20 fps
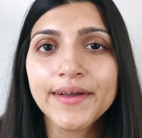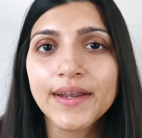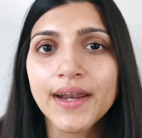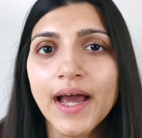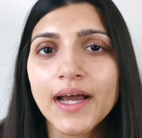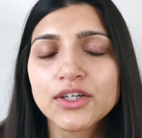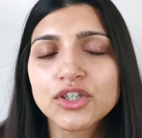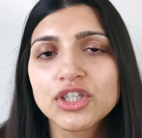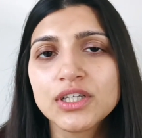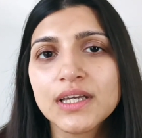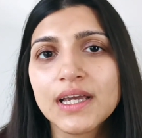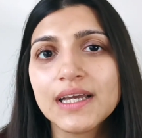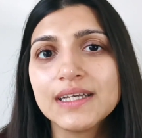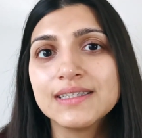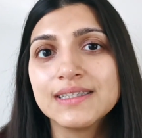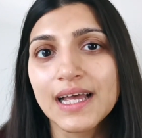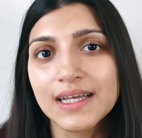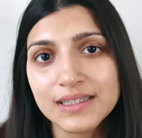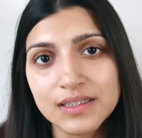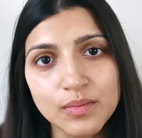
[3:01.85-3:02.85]
can actually
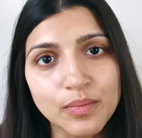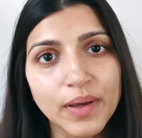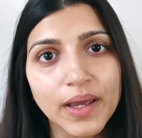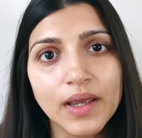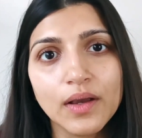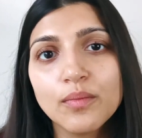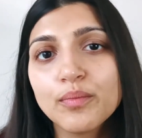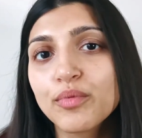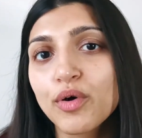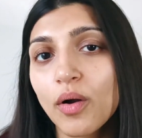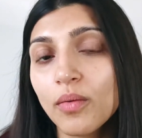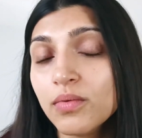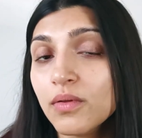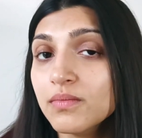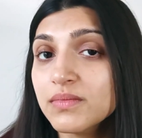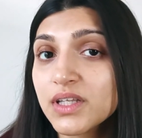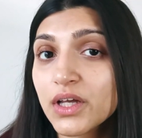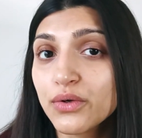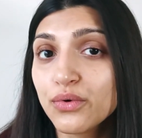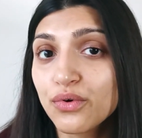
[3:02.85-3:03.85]
exacerbate
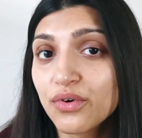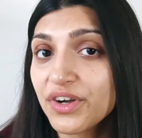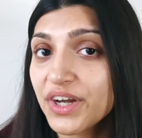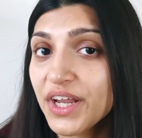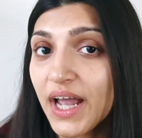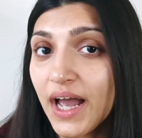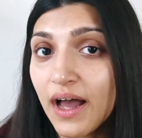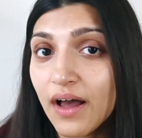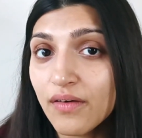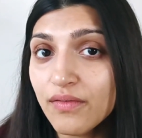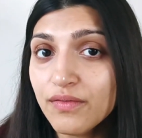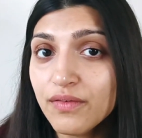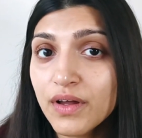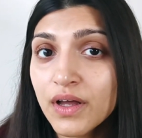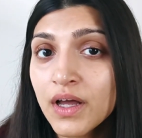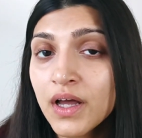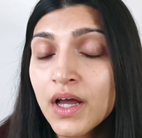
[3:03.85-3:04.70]
problems that you already have.